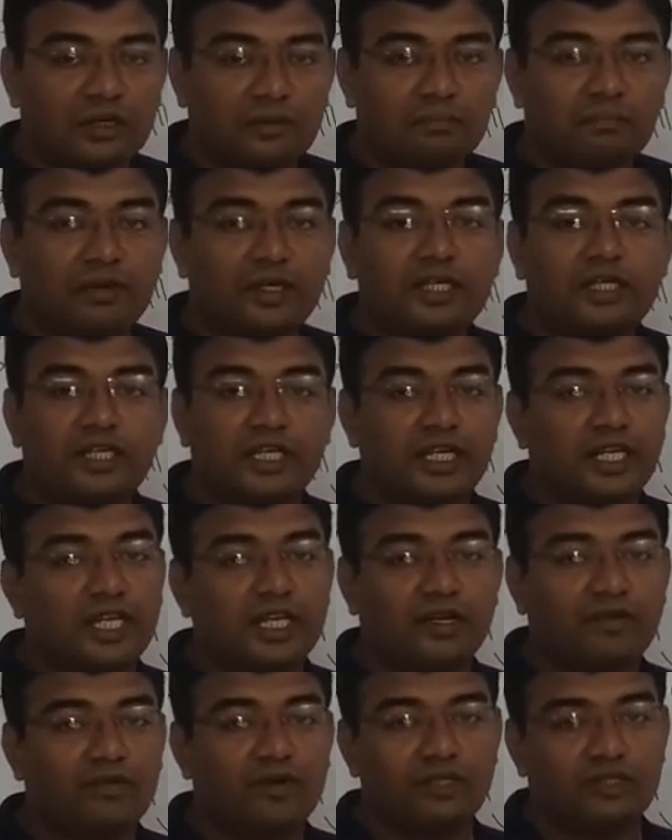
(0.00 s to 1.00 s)
but
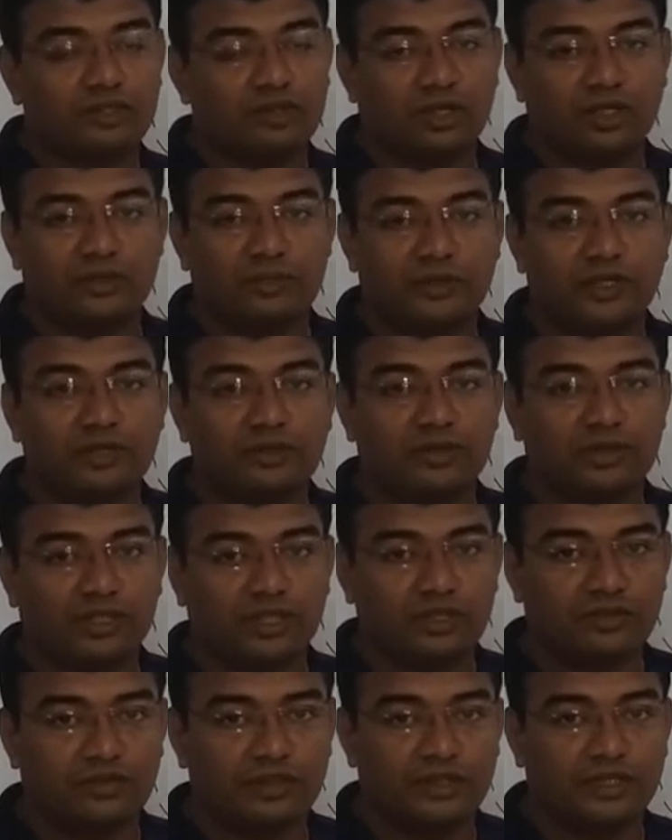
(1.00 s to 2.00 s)
DNA was not being
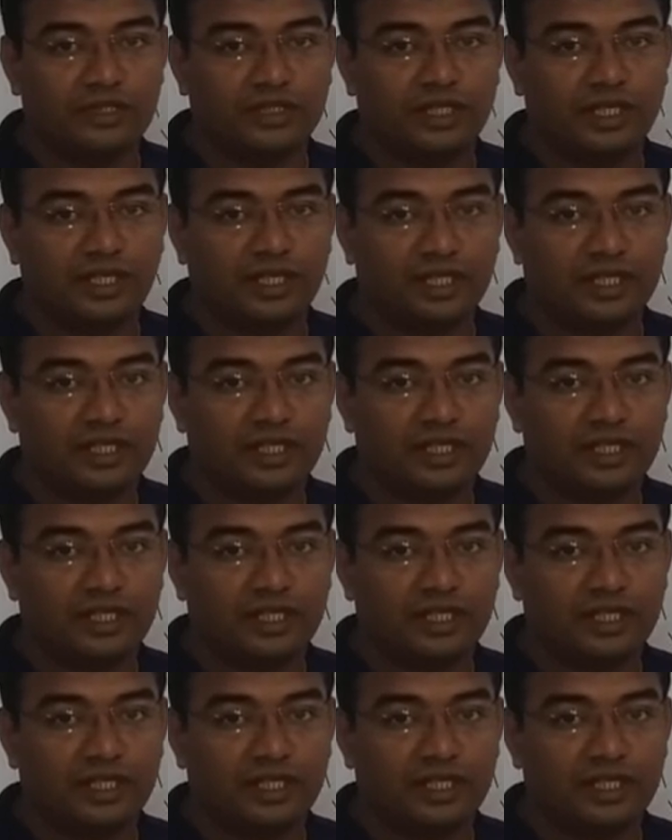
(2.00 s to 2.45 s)
coated with the DNA,